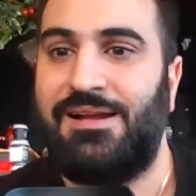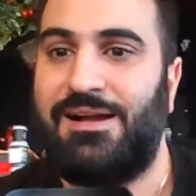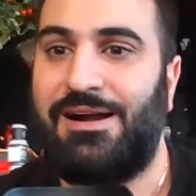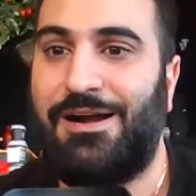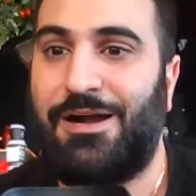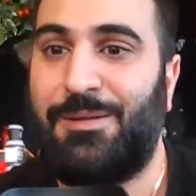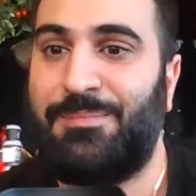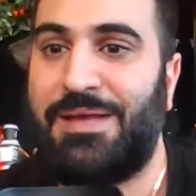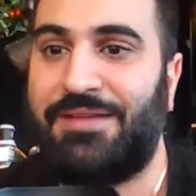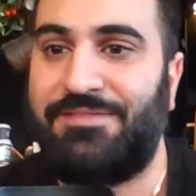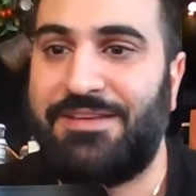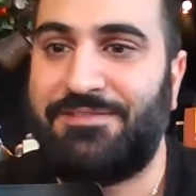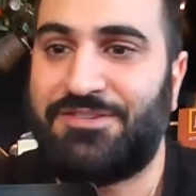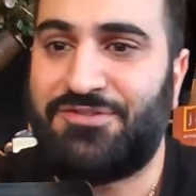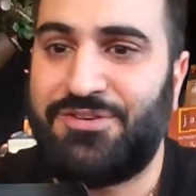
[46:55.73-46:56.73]
Have
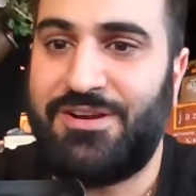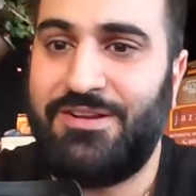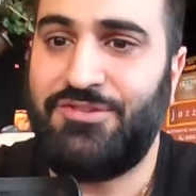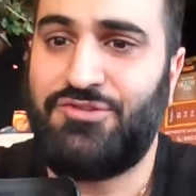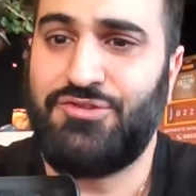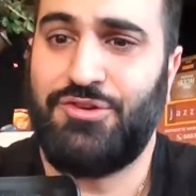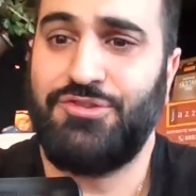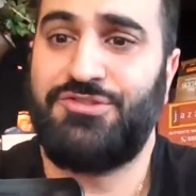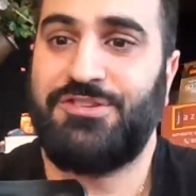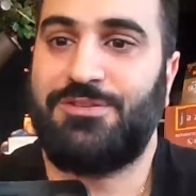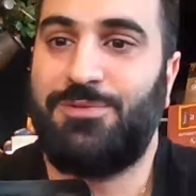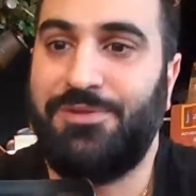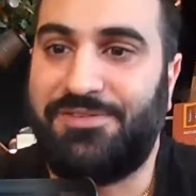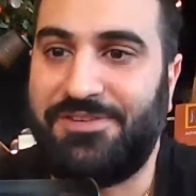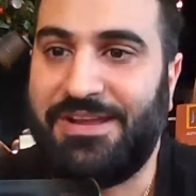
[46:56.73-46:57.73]
you ever tried Georgian
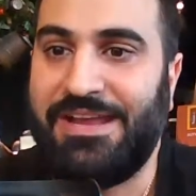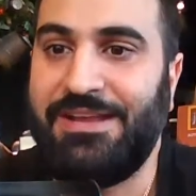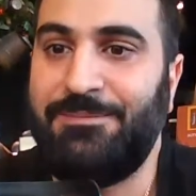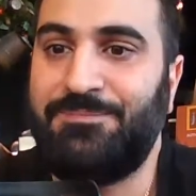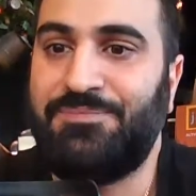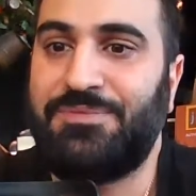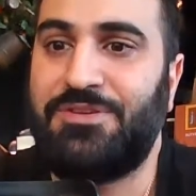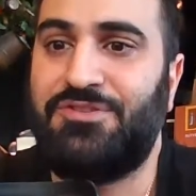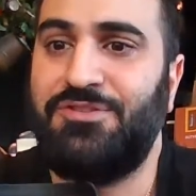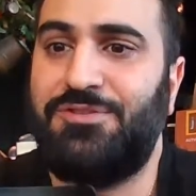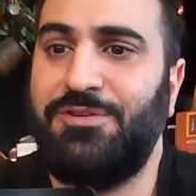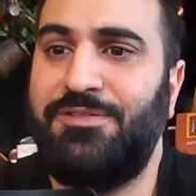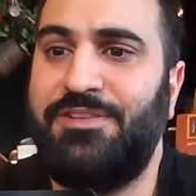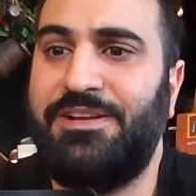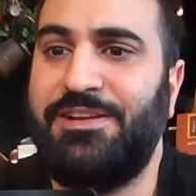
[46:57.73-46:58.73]
cuisine? You should
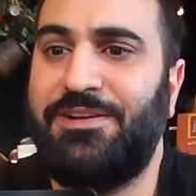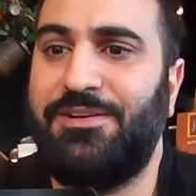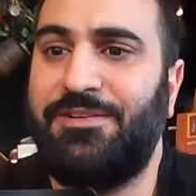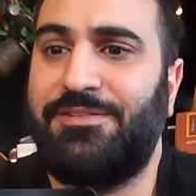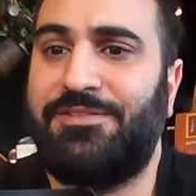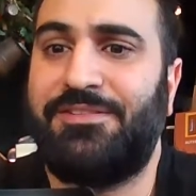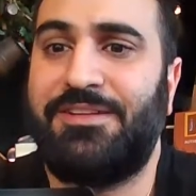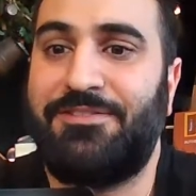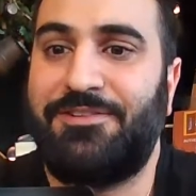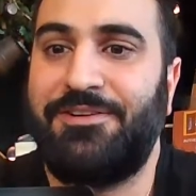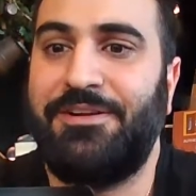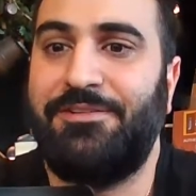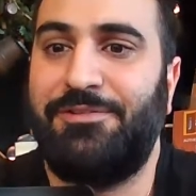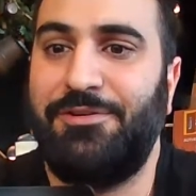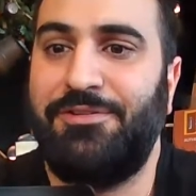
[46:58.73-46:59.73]
do videos.
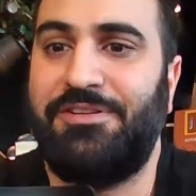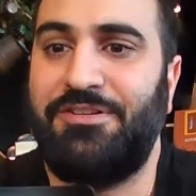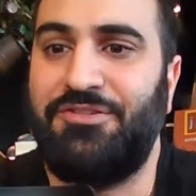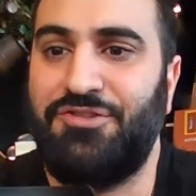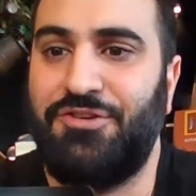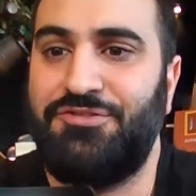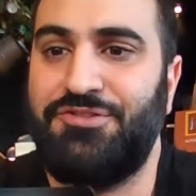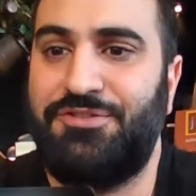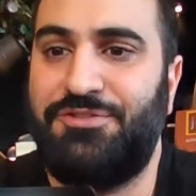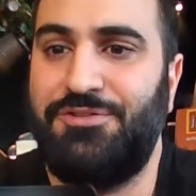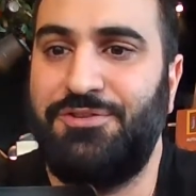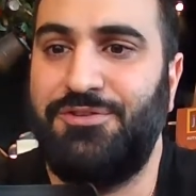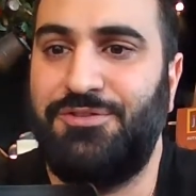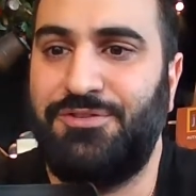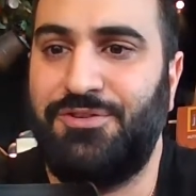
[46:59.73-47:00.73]
Saffron is used in Georgia
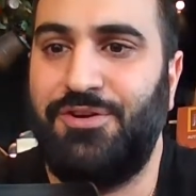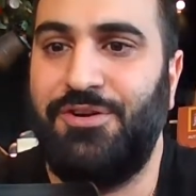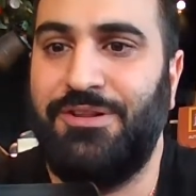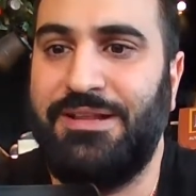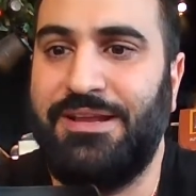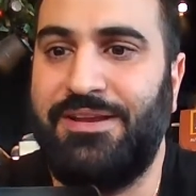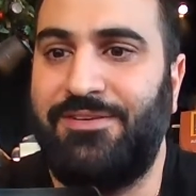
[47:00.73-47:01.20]
too, not only